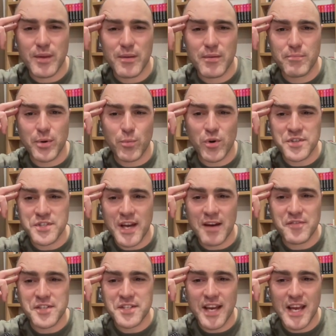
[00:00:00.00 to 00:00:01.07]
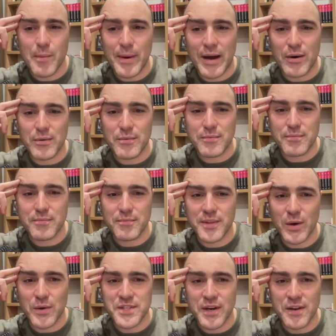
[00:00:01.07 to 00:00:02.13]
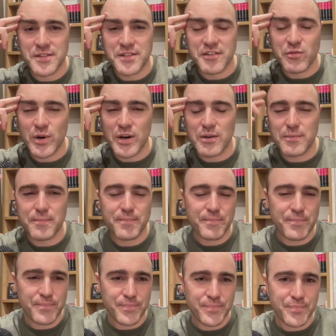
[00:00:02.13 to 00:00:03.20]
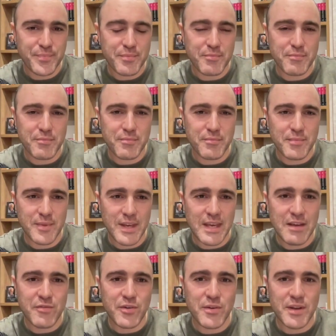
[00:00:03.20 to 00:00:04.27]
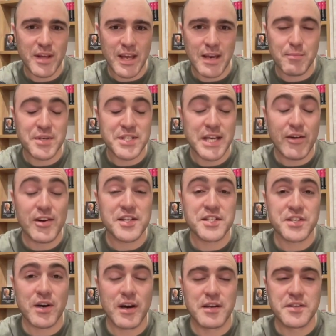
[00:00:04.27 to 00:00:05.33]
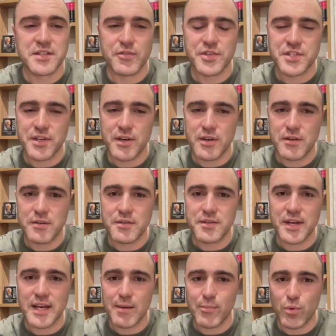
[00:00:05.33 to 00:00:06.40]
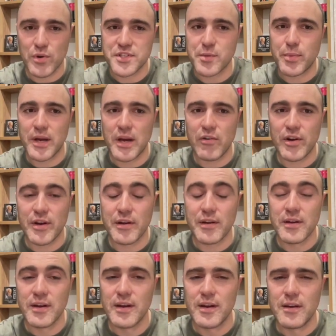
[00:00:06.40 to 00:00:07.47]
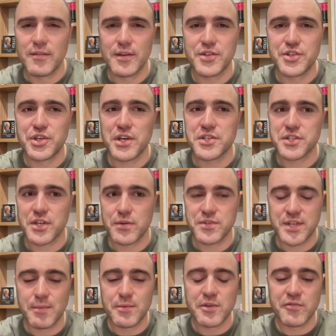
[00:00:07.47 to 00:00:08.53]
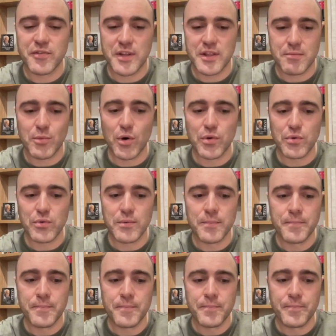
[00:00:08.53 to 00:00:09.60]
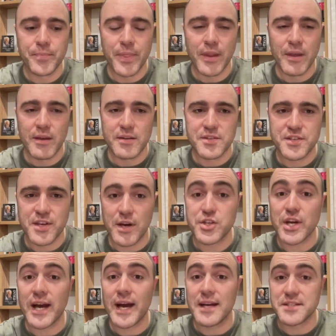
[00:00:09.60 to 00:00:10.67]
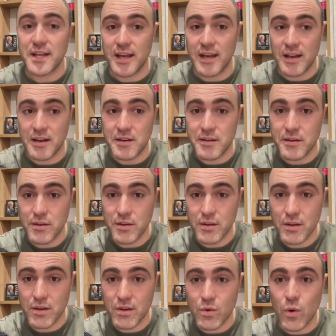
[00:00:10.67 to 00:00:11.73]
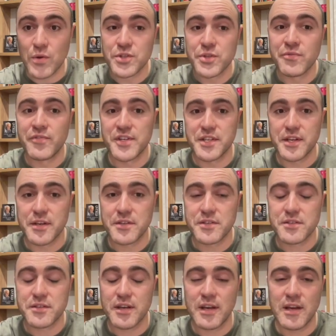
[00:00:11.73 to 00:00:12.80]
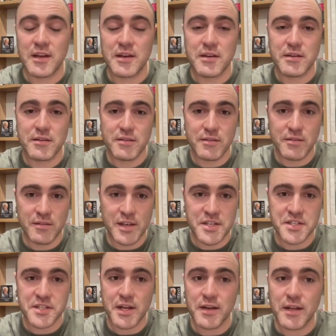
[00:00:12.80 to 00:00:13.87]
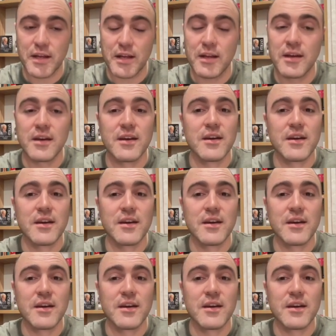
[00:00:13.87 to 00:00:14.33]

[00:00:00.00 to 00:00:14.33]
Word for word: but what does it have to say about the alternative? Well, even in materialist science, there are certain data points appearing that just don't seem to fit the model, such as in quantum physics. In this study,